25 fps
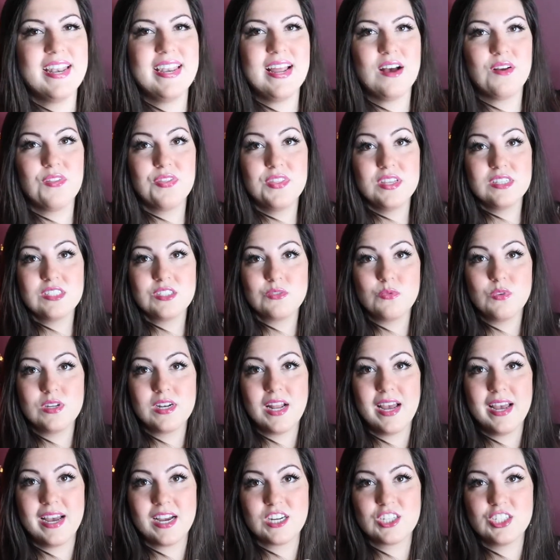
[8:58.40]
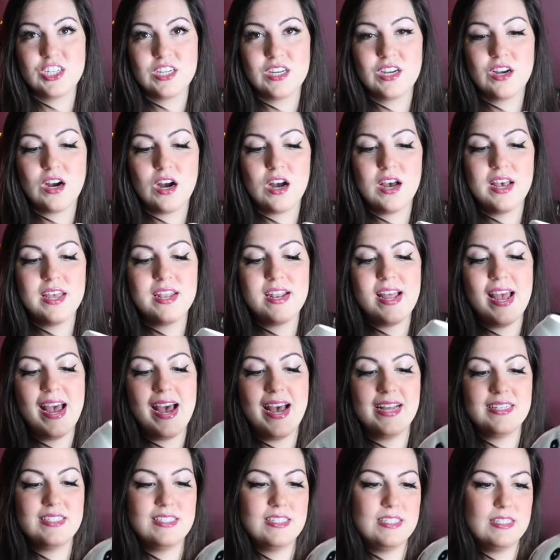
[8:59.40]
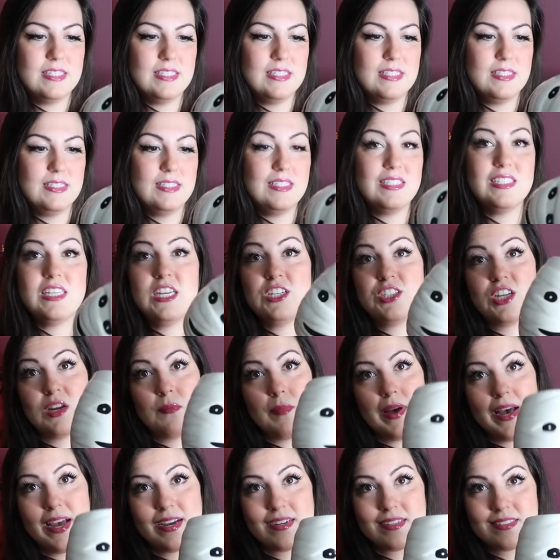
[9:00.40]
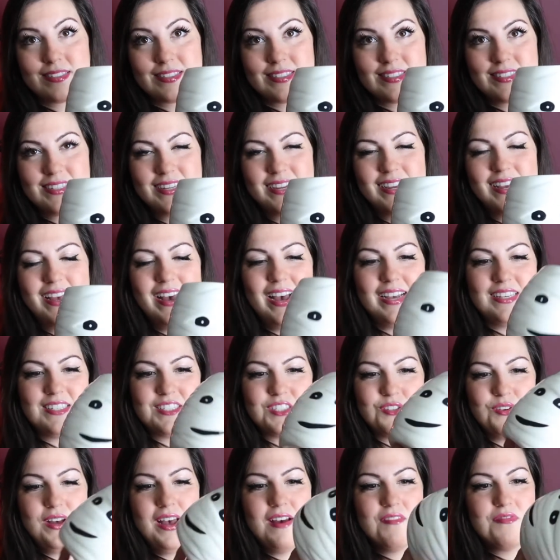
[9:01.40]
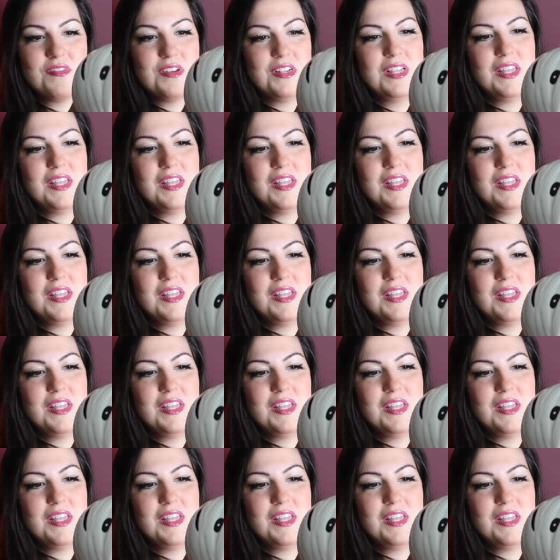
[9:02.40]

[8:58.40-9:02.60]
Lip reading: Now this one I actually got at TJ Maxx. I still have the